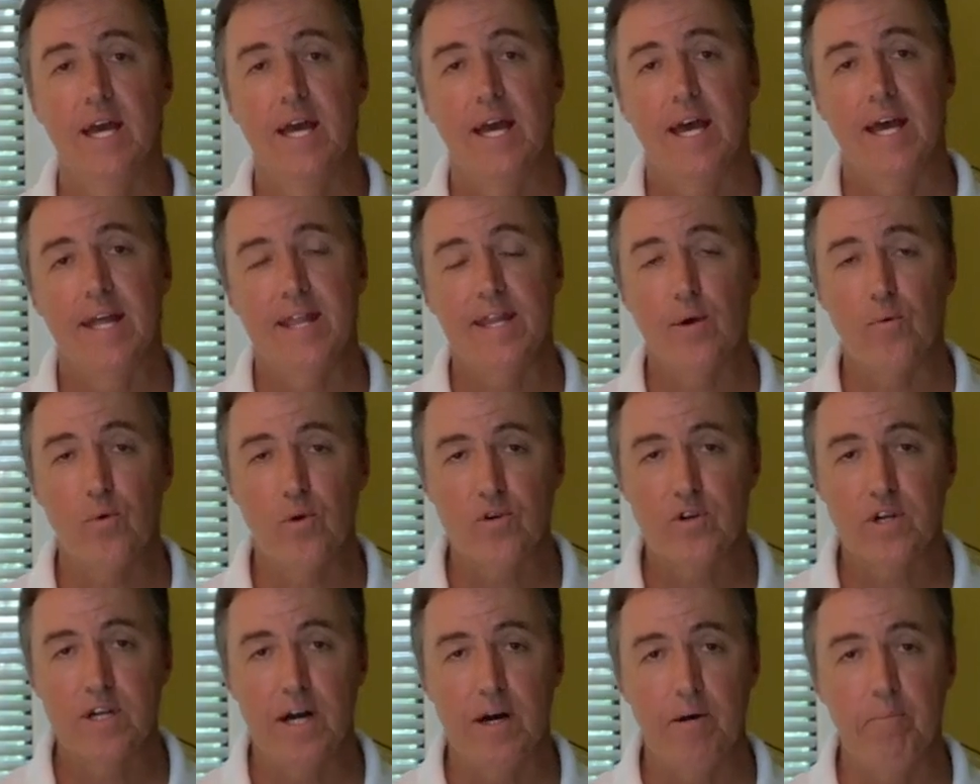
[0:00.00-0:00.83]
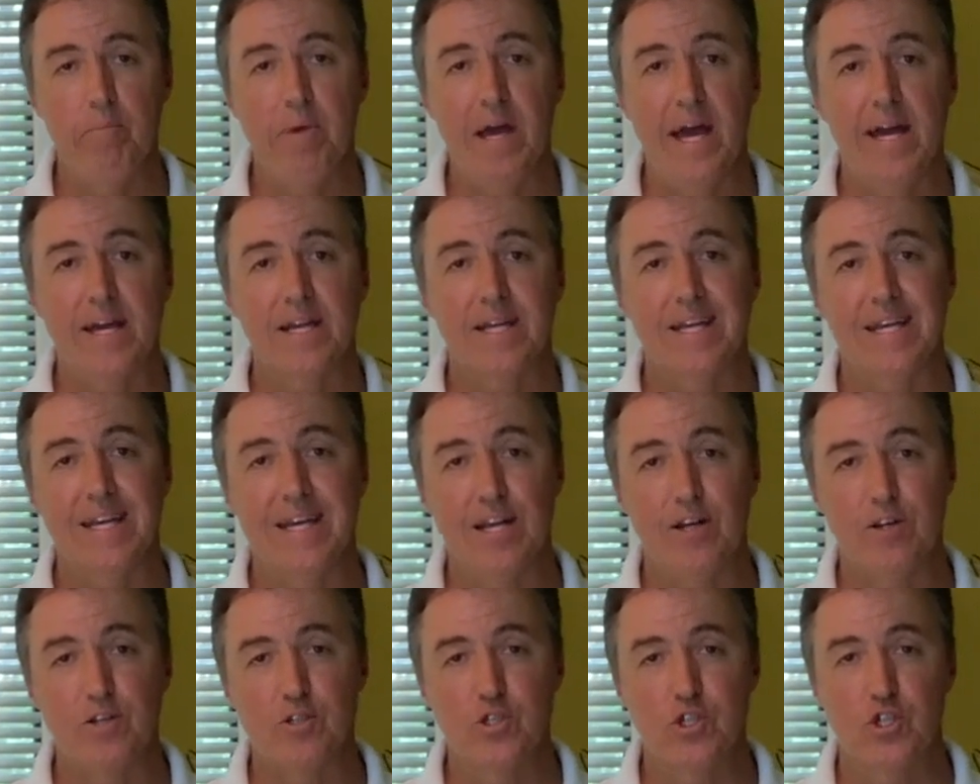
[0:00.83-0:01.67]
and then we'll come back and
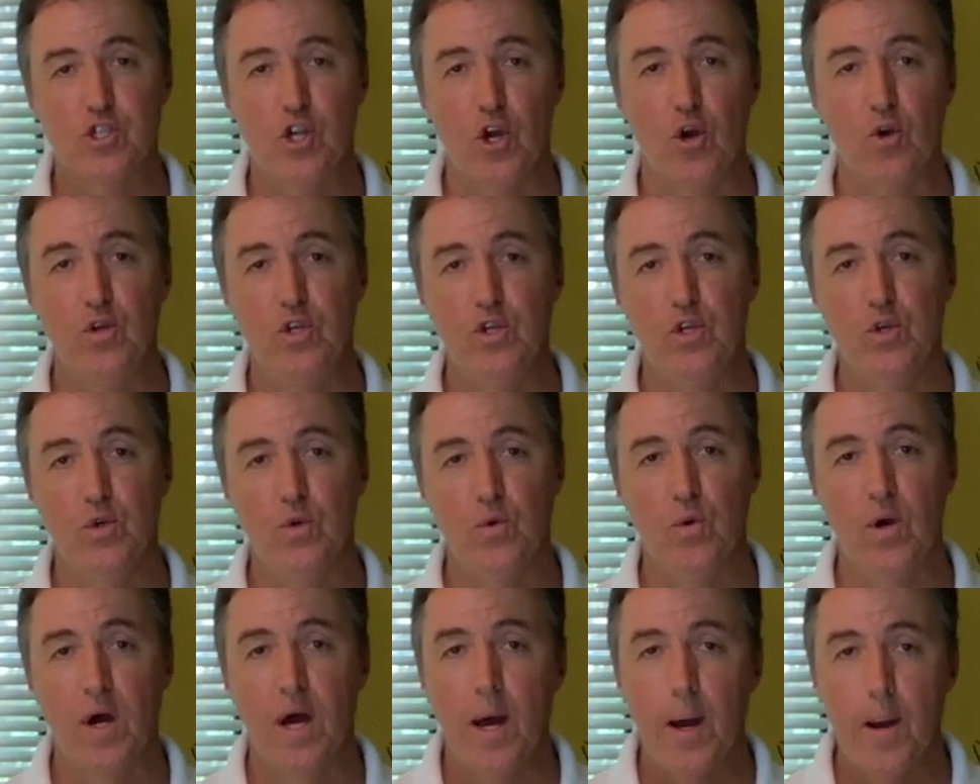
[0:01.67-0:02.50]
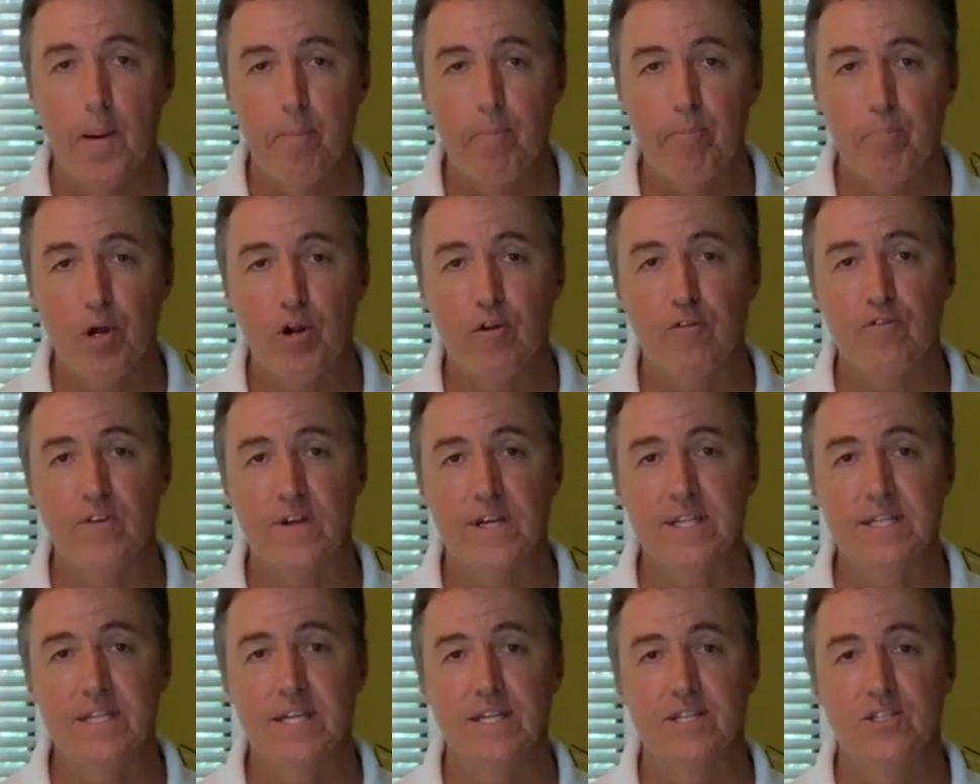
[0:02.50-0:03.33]
I'll show you
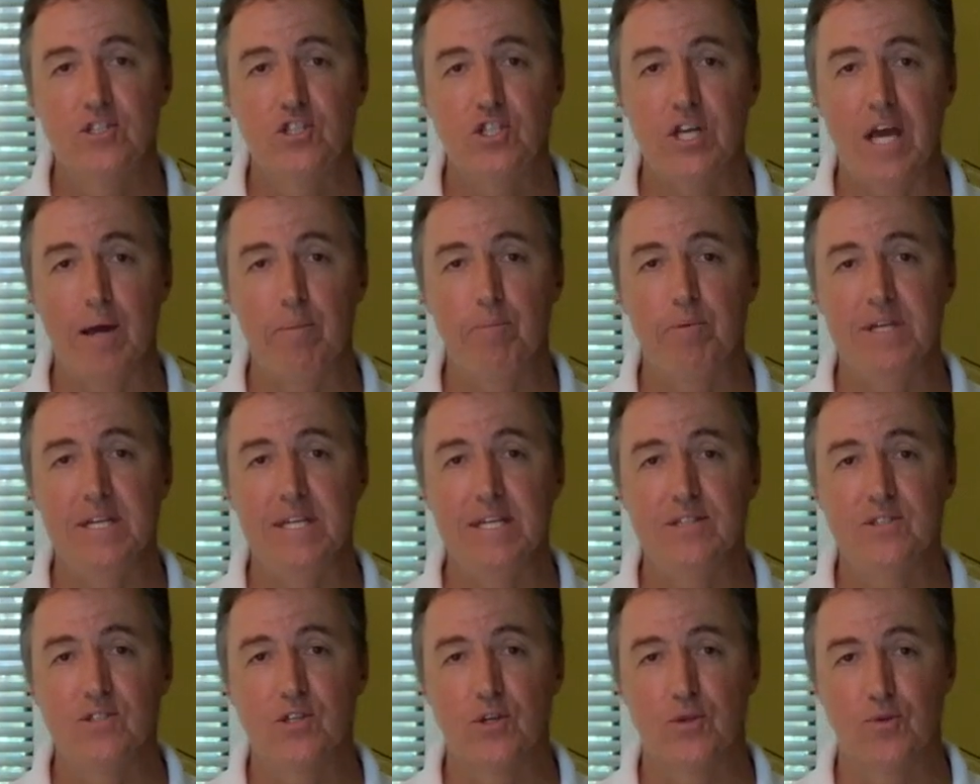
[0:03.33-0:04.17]
perfect Japanese